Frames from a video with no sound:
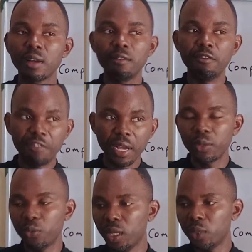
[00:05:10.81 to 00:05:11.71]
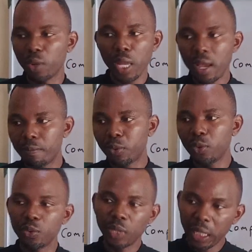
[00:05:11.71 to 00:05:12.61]
very well will help
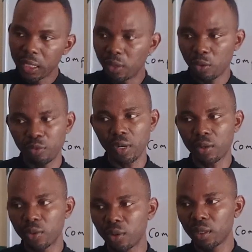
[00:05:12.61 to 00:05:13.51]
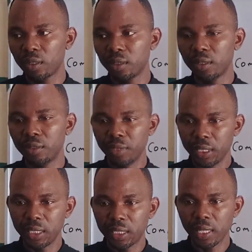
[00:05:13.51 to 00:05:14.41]
you in the overall
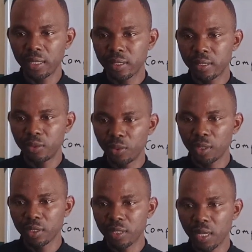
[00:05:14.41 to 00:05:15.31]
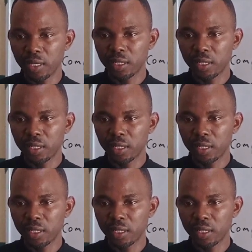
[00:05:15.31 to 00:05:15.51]
reading test. Do we understand?